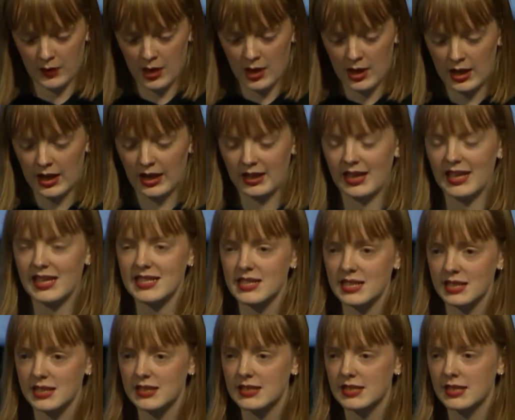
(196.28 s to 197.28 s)
It
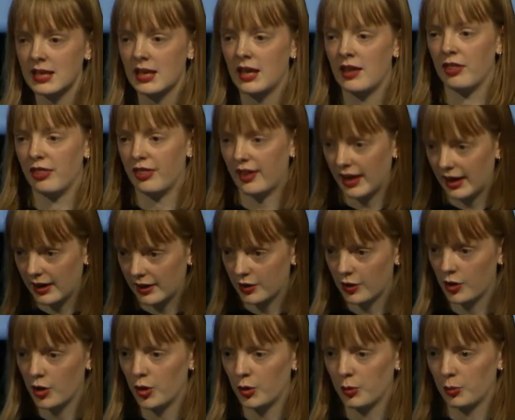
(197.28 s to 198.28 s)
isn't
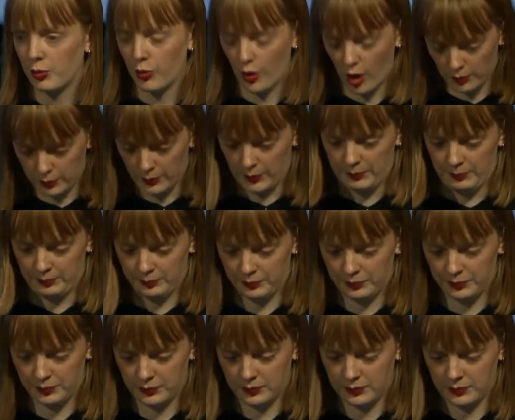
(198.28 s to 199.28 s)
their problem.
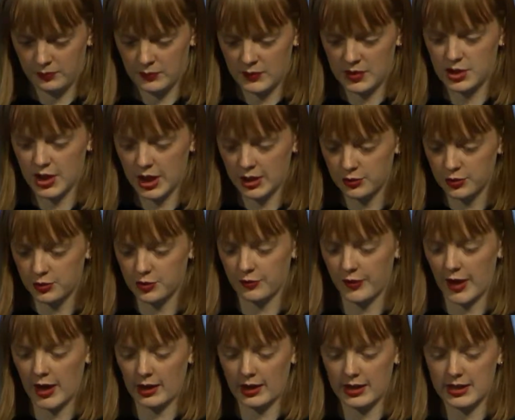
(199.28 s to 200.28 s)
Gendered
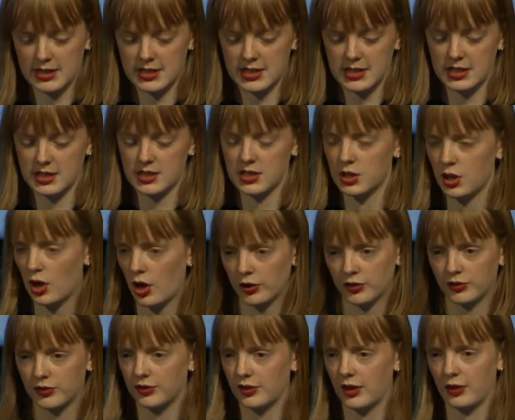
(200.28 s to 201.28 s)
violence is
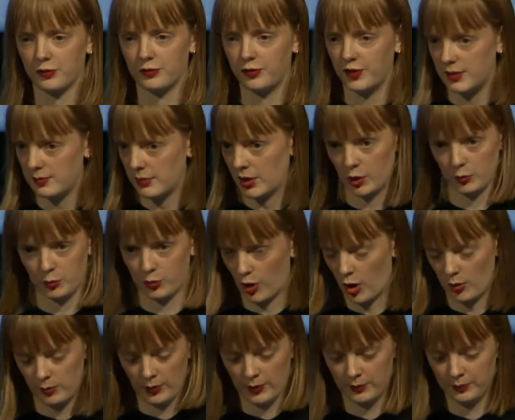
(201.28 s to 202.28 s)
not a female
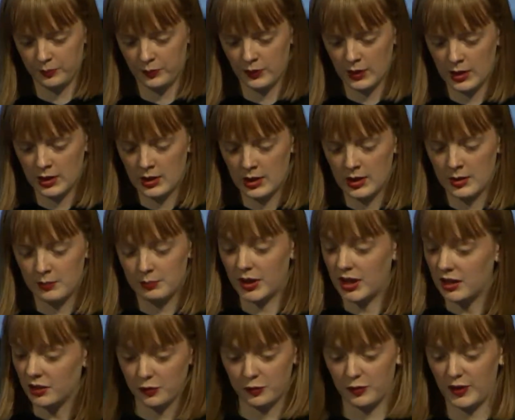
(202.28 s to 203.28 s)
problem.
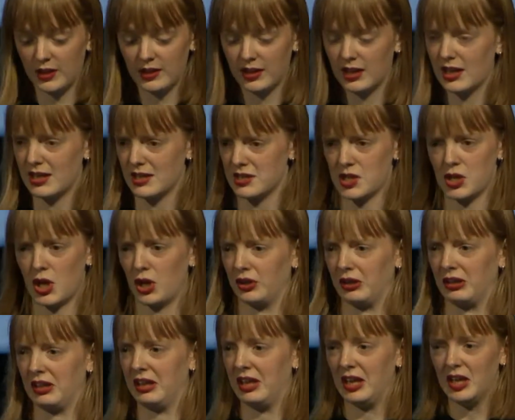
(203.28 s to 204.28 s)
Pedophilia is not a
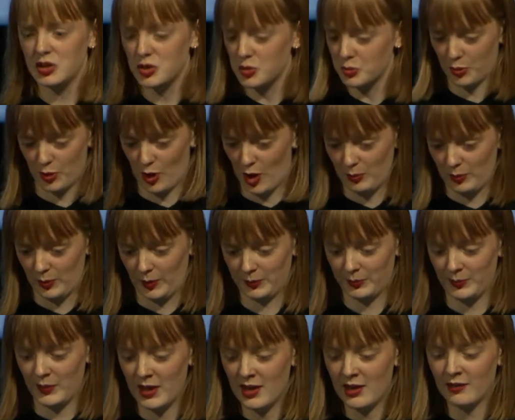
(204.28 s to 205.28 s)
kid's problem.
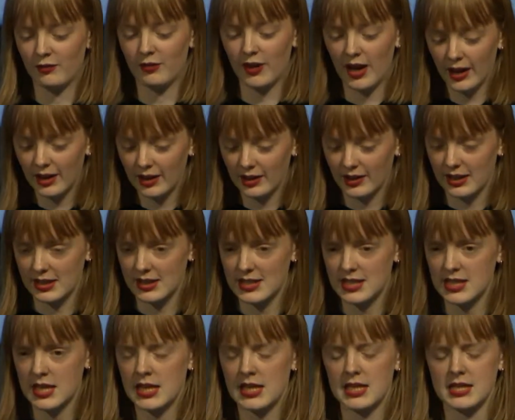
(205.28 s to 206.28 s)

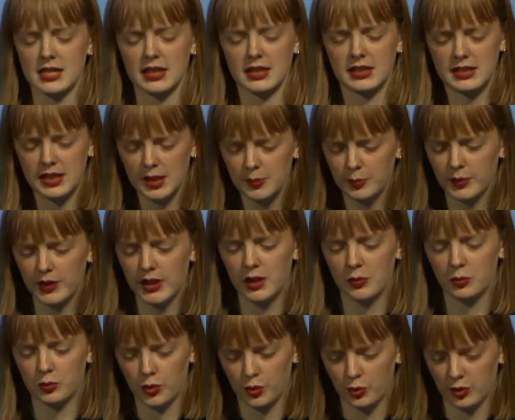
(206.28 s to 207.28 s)
Violence is a deeply
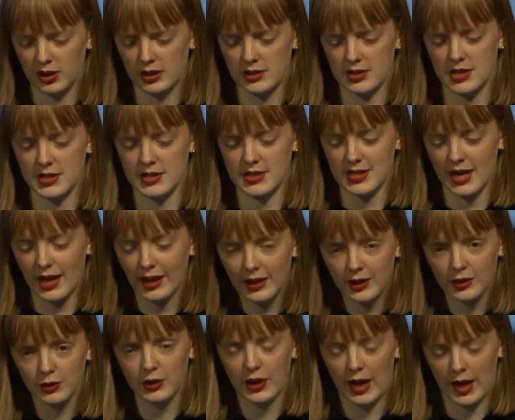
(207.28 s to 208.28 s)
rooted
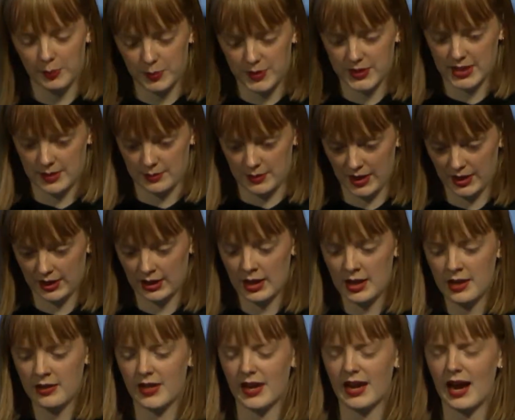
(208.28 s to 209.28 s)
societal epidemic
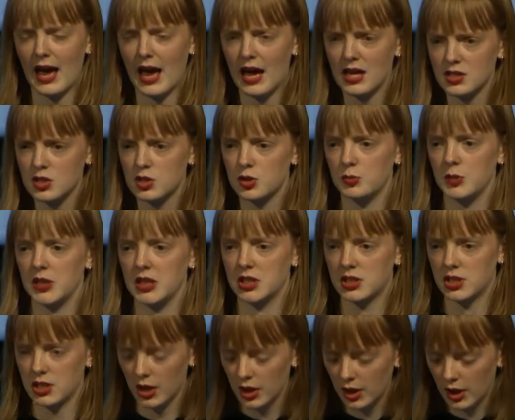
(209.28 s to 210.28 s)
that has to be
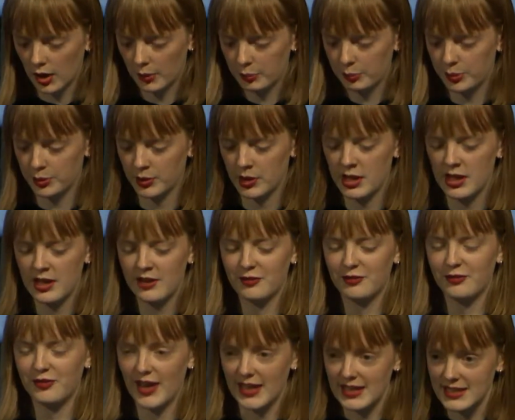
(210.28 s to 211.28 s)
dug up,
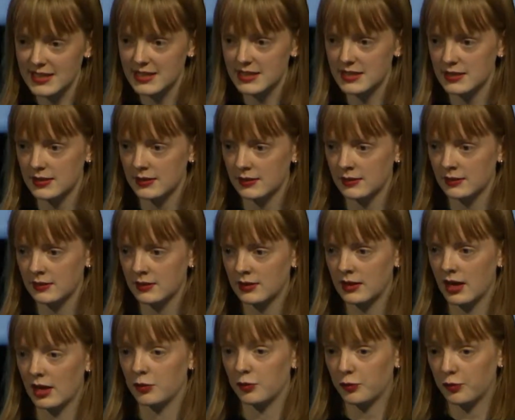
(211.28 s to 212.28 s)
faced,
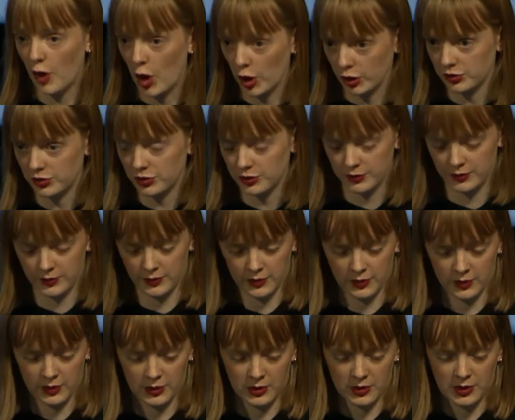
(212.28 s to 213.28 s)
and fought.
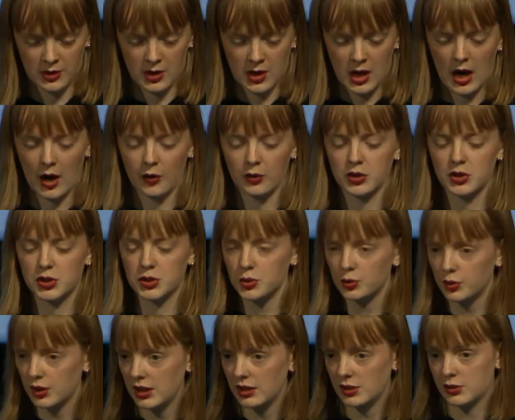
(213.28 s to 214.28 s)
Our
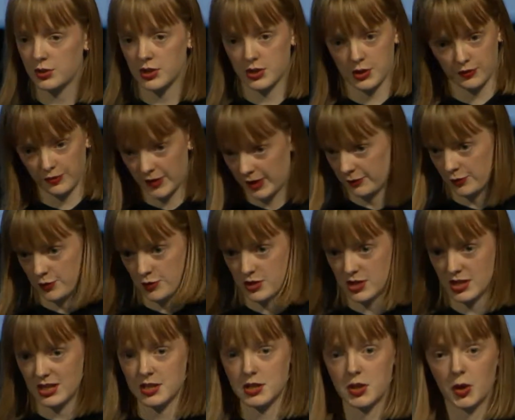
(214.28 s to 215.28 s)
duty to survivors
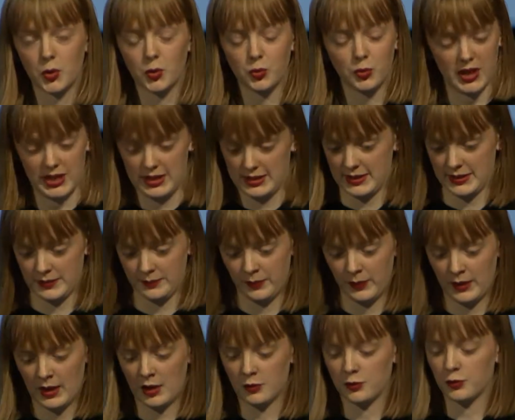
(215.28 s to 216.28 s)
is great,
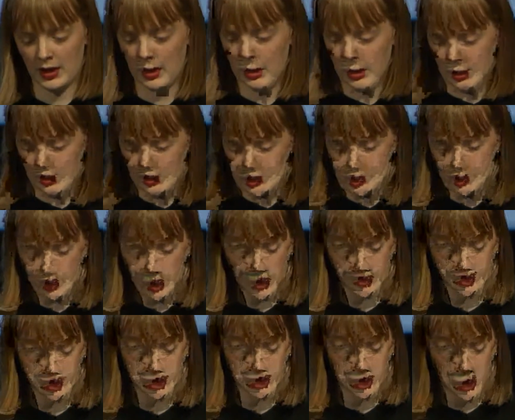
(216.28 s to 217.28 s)
and for years we have
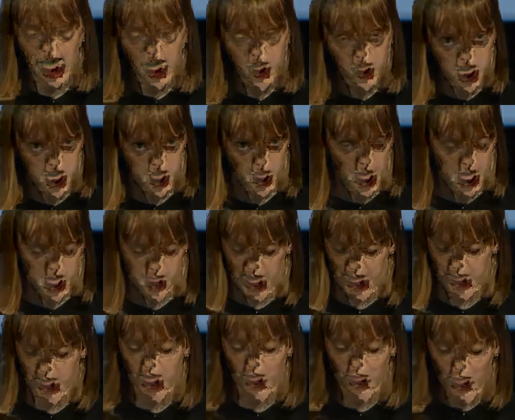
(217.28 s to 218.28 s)
denied
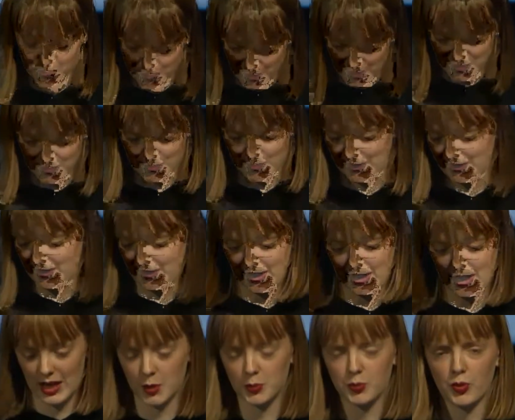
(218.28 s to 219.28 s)
responsibility
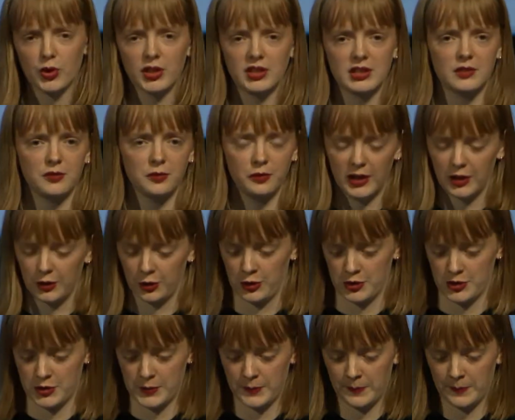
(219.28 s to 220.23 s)
and pointed fingers.